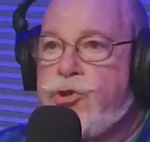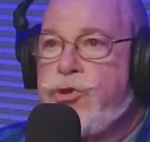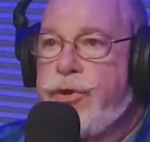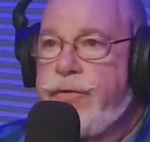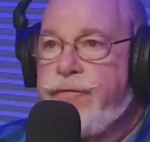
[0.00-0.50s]

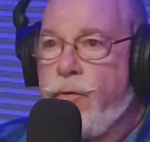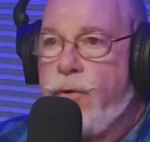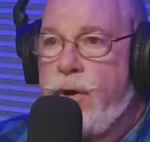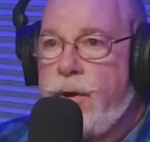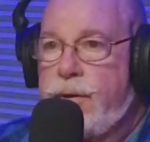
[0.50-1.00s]
Judy
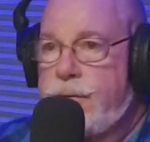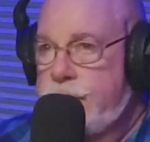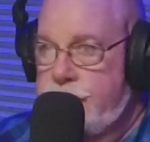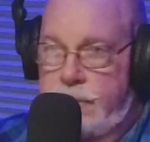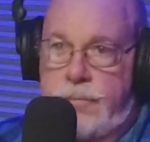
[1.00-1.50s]
for
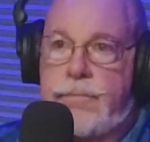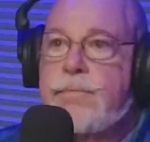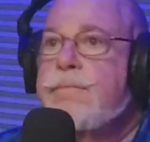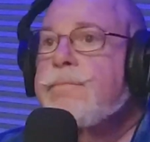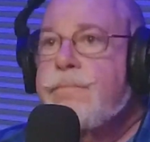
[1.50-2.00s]

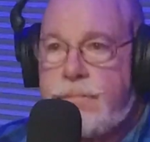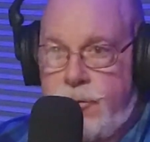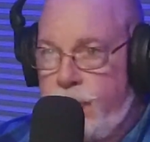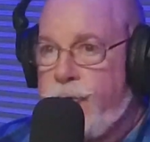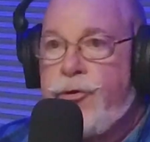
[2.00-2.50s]

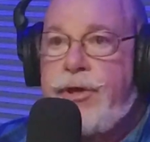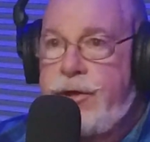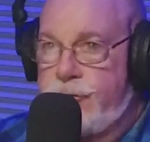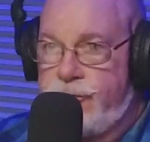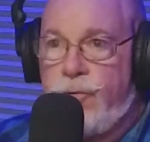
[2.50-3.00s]
30
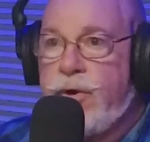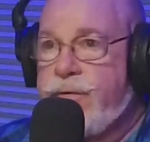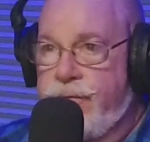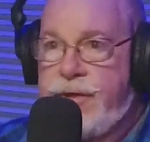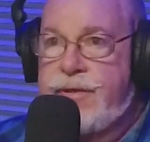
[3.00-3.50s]
years of
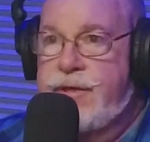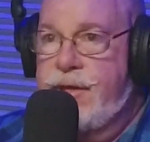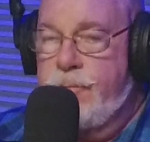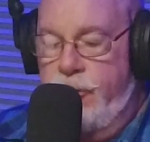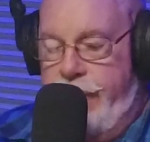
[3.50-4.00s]
working for the
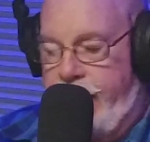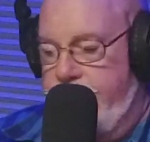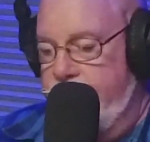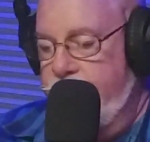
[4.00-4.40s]
city of Burbank.